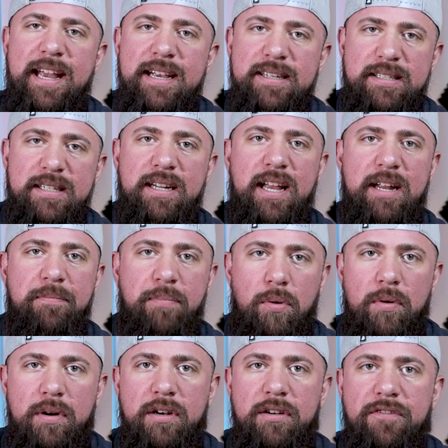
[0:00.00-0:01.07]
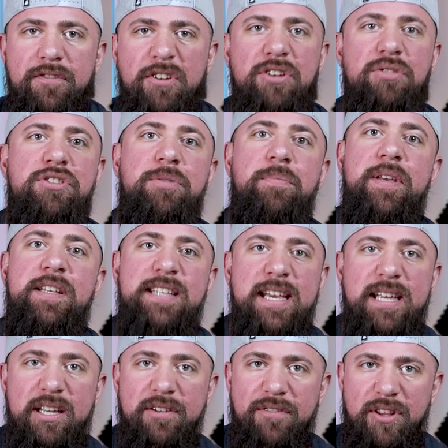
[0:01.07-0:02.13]
isn't important for you to be
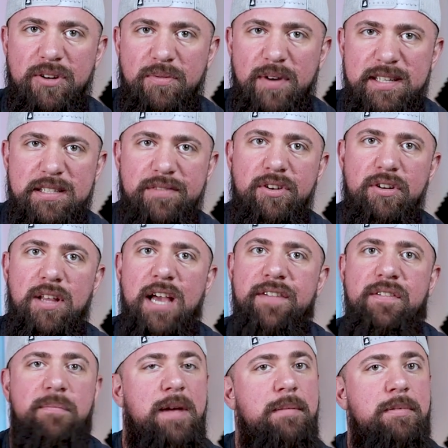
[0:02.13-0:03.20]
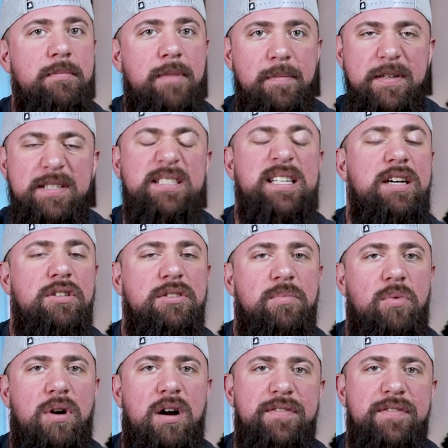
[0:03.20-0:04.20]
taking for the rest of your life and maybe might be cycled more